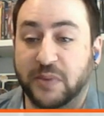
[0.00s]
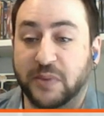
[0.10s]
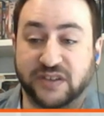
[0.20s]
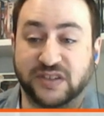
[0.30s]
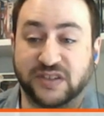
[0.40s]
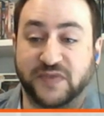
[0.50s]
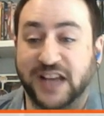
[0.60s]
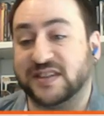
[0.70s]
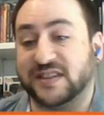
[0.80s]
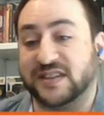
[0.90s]
Because if
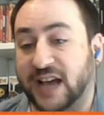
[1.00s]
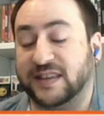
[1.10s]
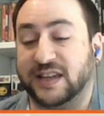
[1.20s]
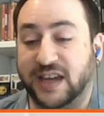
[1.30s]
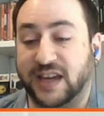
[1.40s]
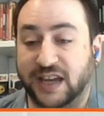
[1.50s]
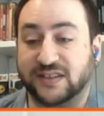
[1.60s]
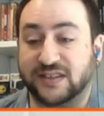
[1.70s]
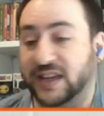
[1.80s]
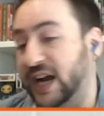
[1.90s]
that's not the
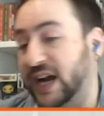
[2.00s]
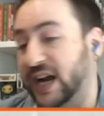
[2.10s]
case, then